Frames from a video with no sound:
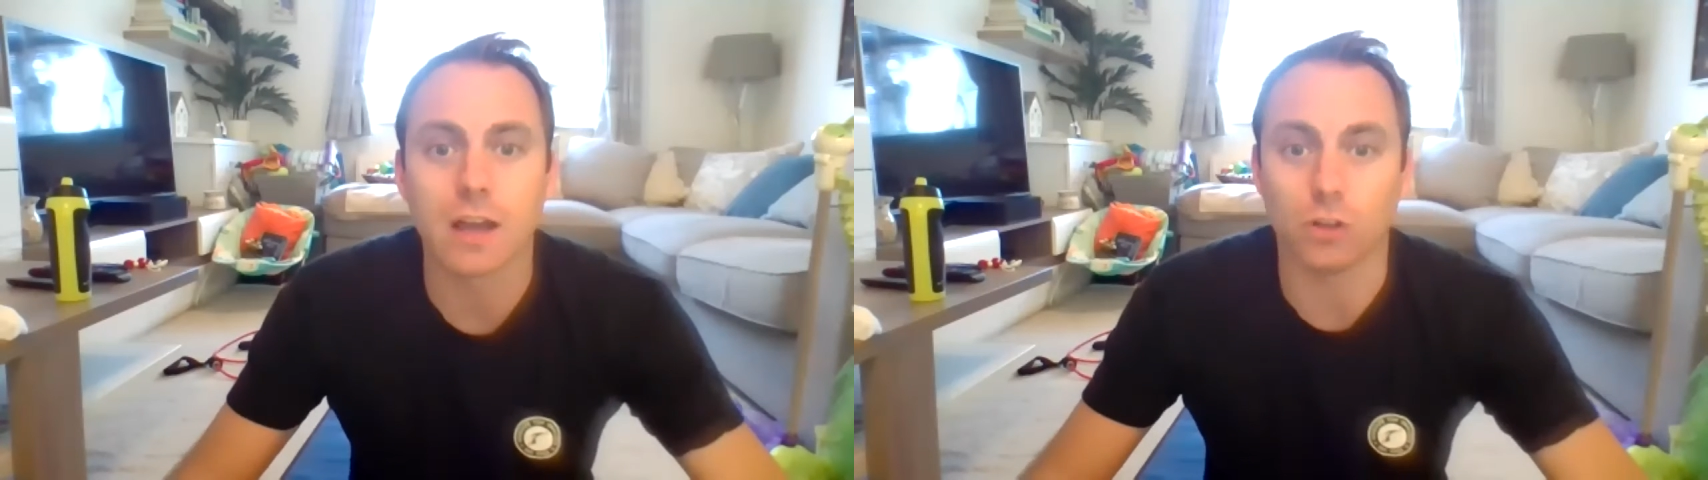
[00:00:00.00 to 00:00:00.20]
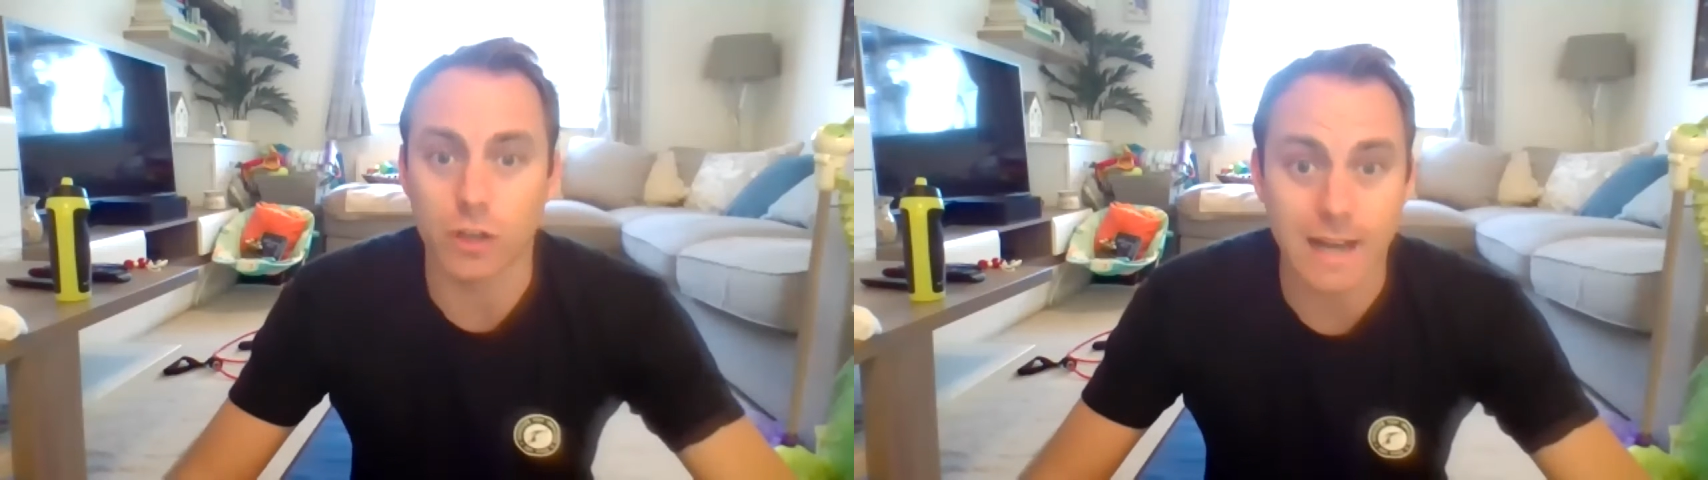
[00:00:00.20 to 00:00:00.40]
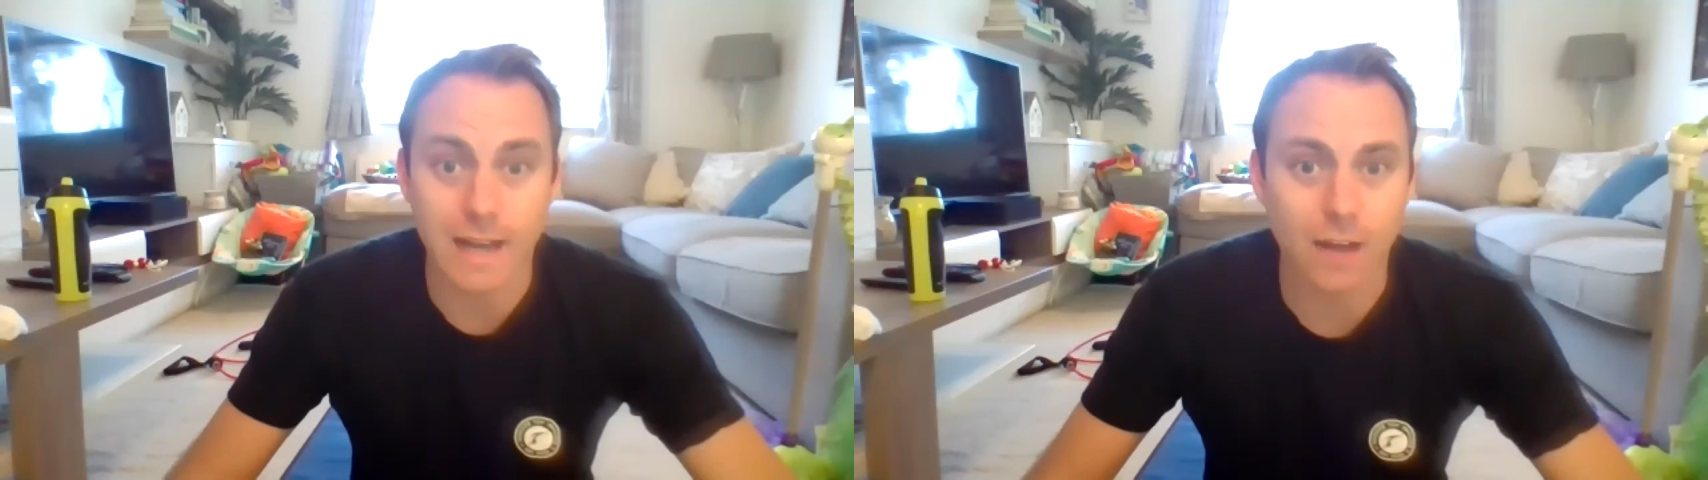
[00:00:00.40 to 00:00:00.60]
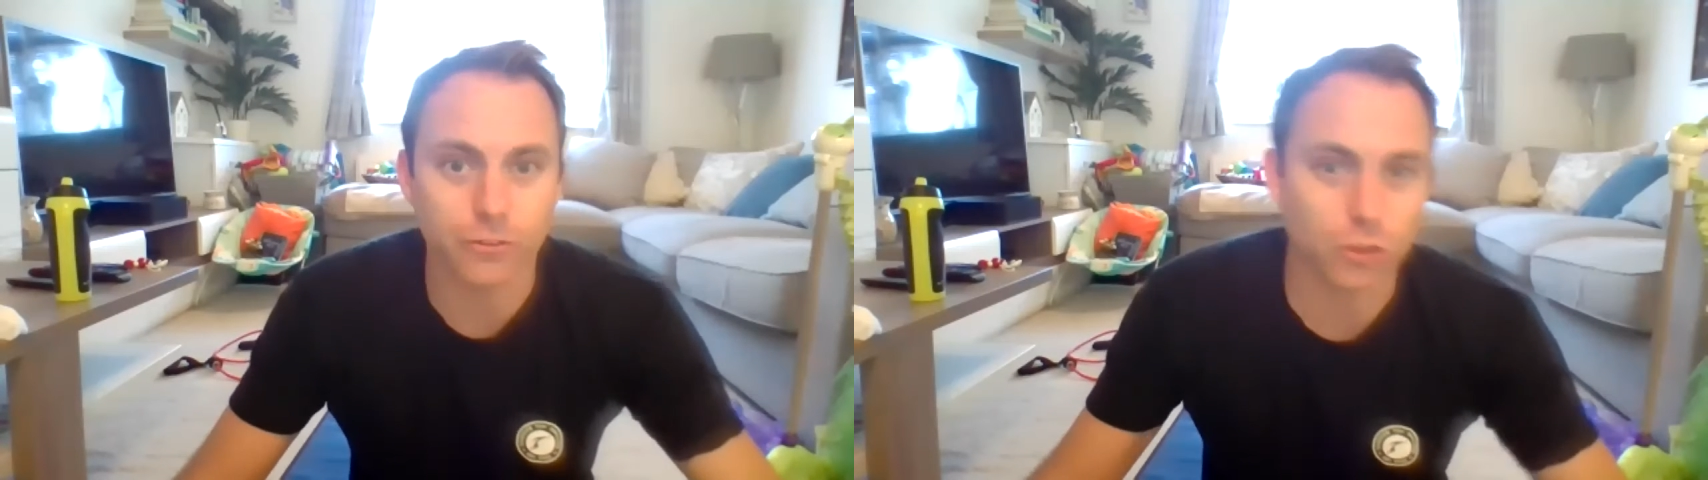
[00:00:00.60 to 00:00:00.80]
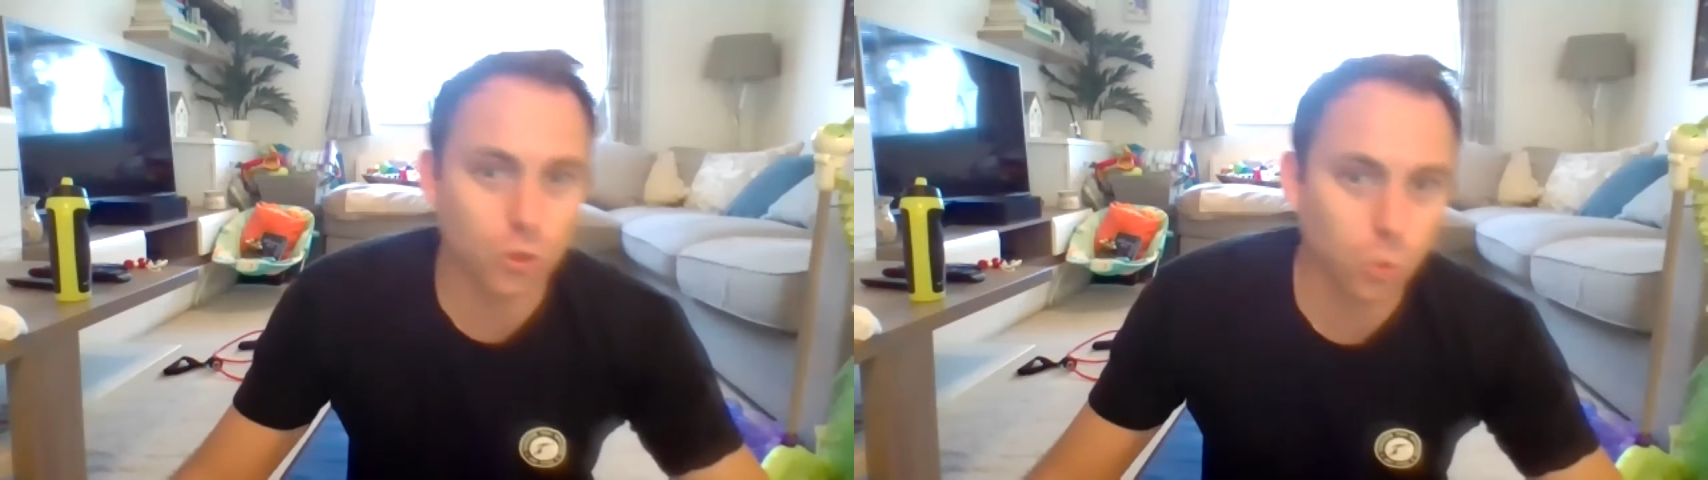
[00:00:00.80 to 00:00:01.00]
learning how
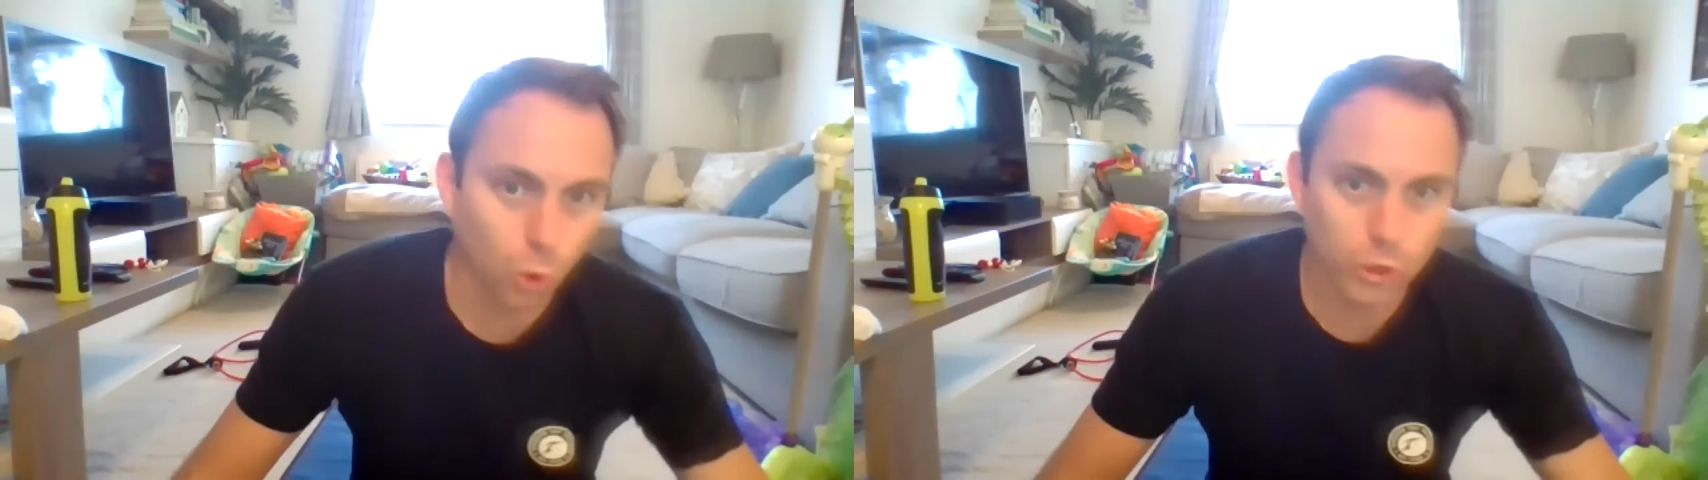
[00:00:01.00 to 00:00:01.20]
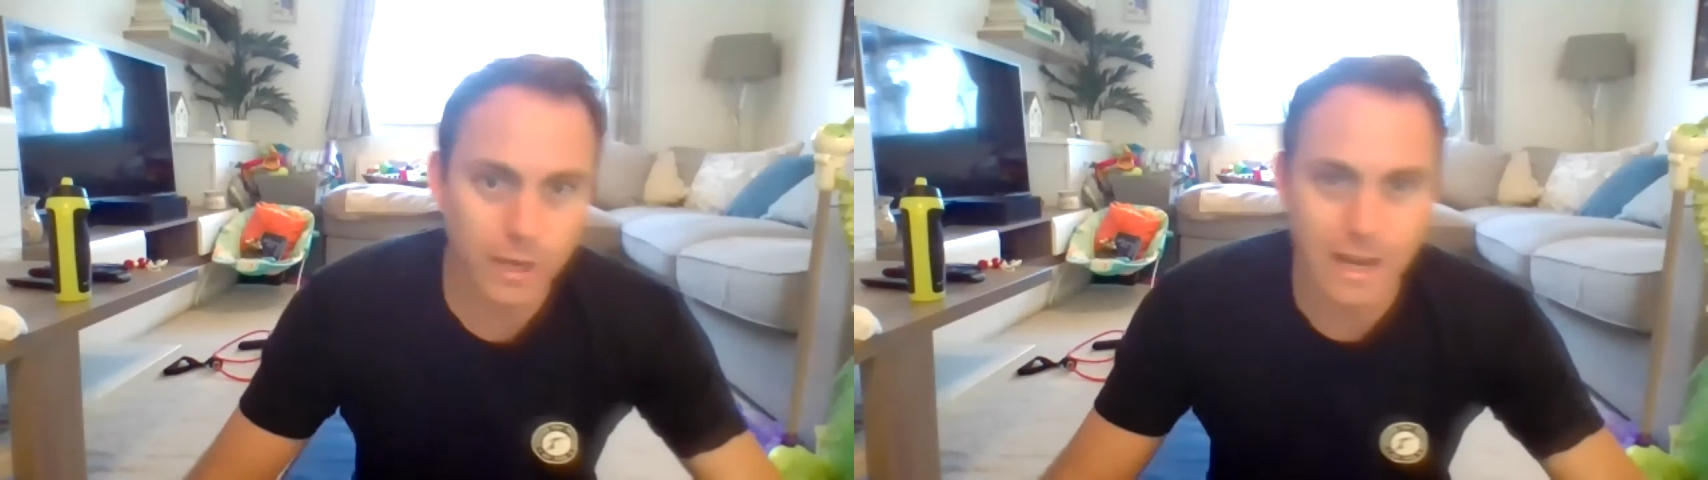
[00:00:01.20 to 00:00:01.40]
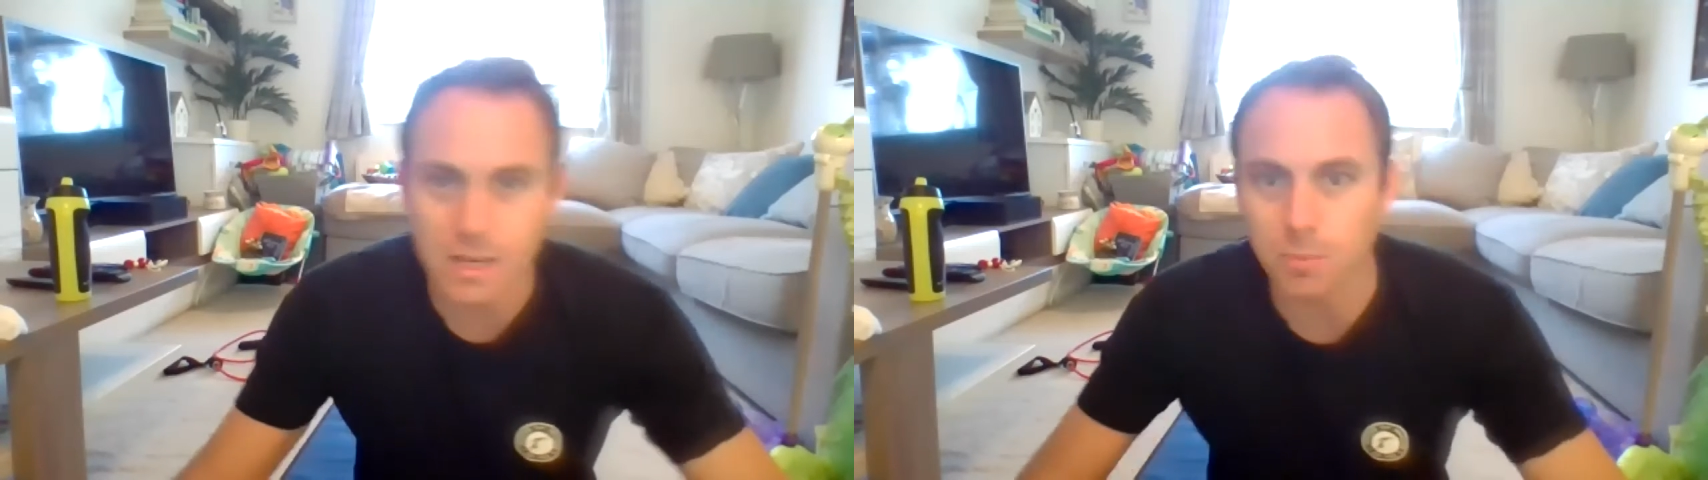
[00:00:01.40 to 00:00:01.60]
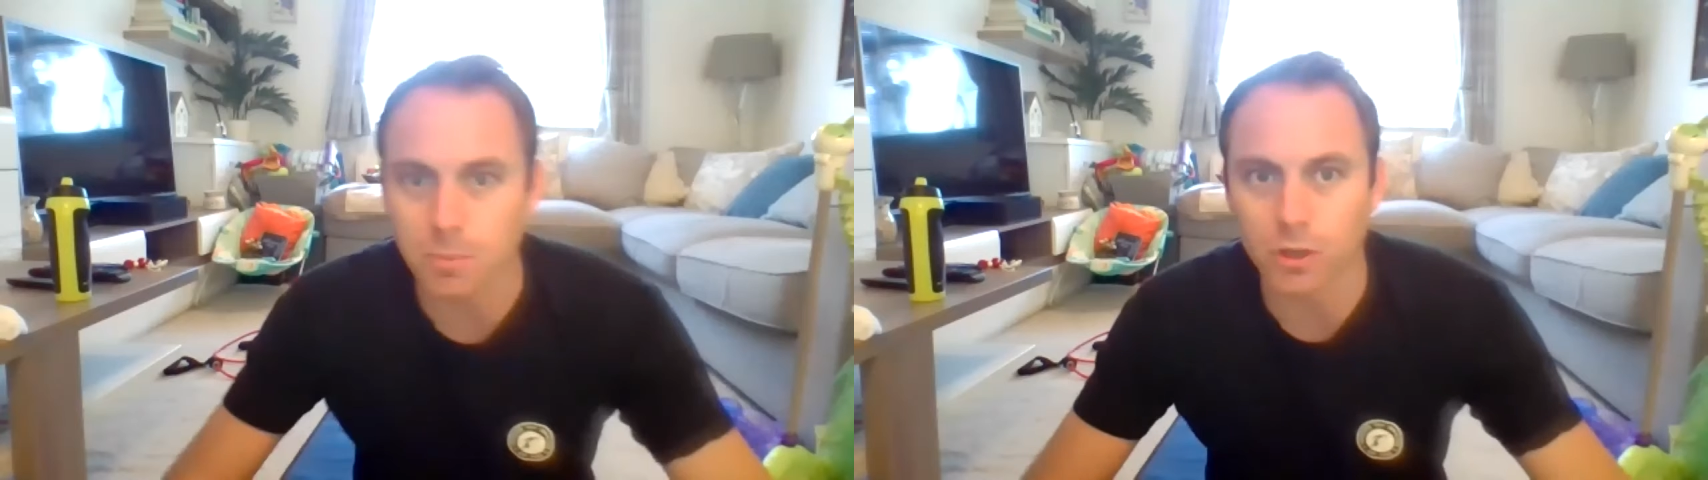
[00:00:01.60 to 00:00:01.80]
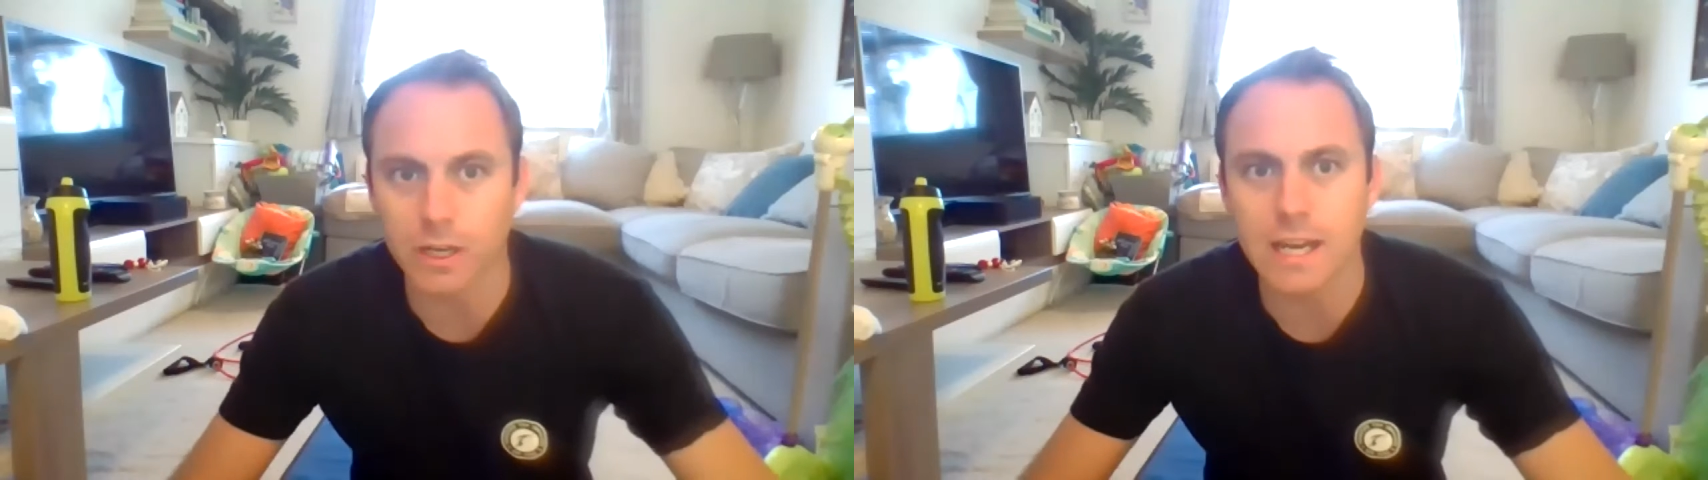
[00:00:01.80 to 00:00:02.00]
to coordinate your
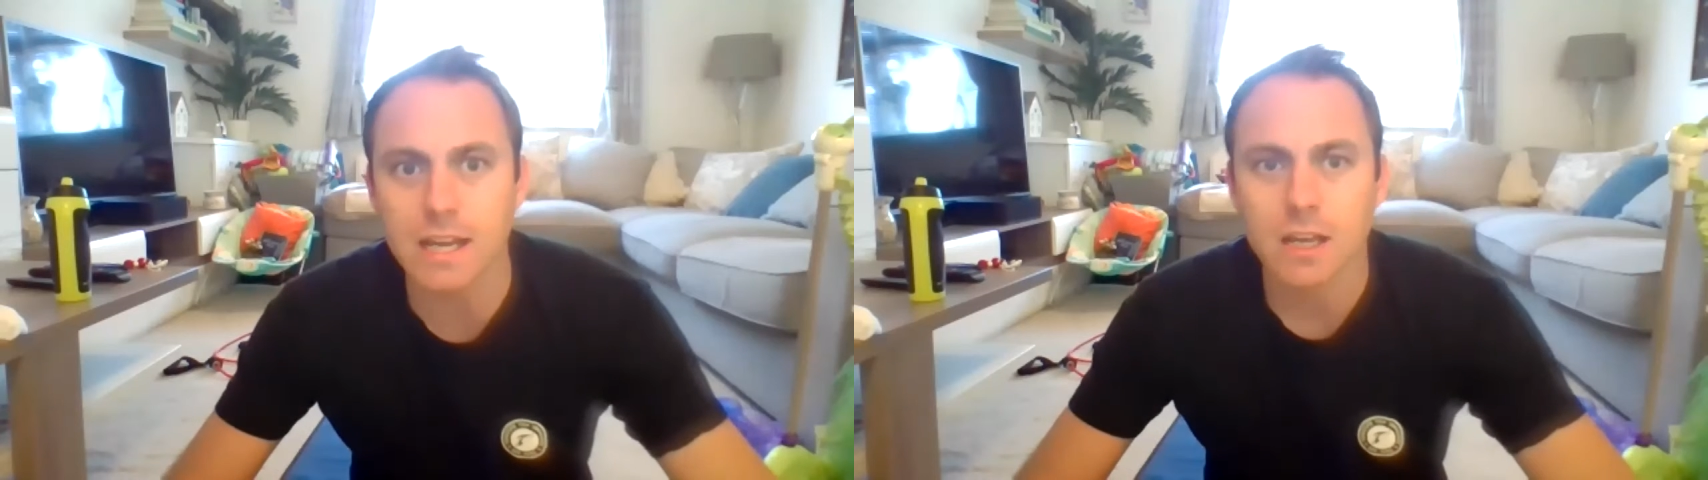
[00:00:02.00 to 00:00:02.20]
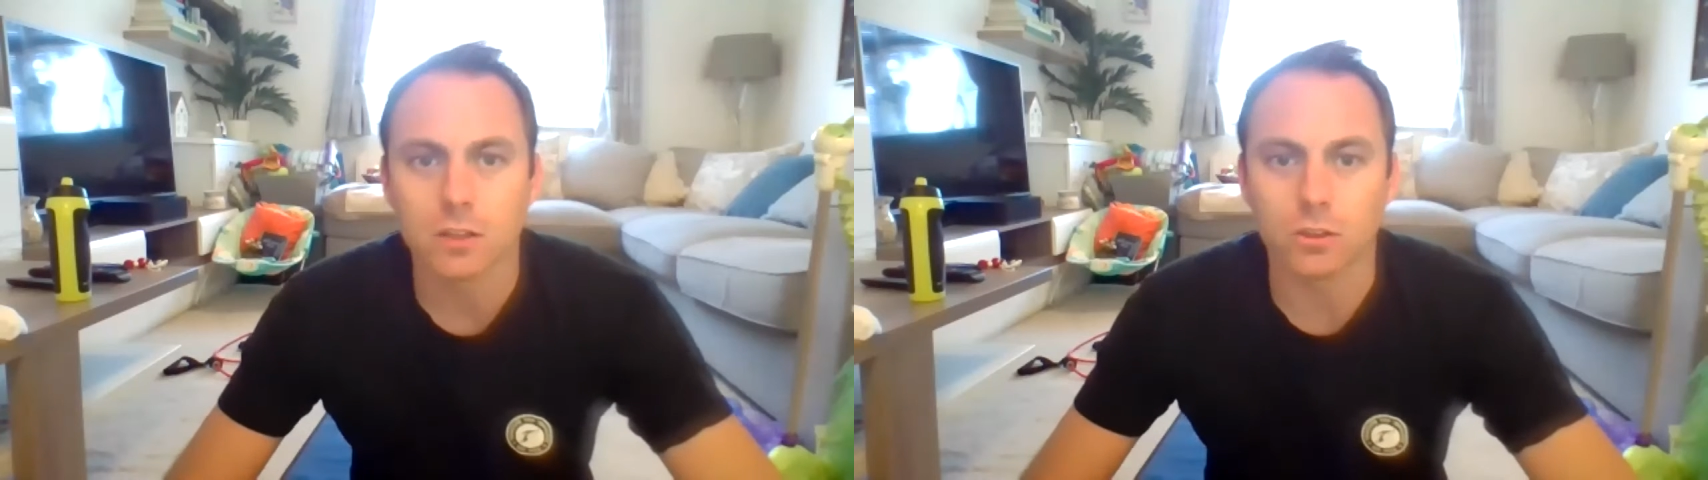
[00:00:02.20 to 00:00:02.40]
body,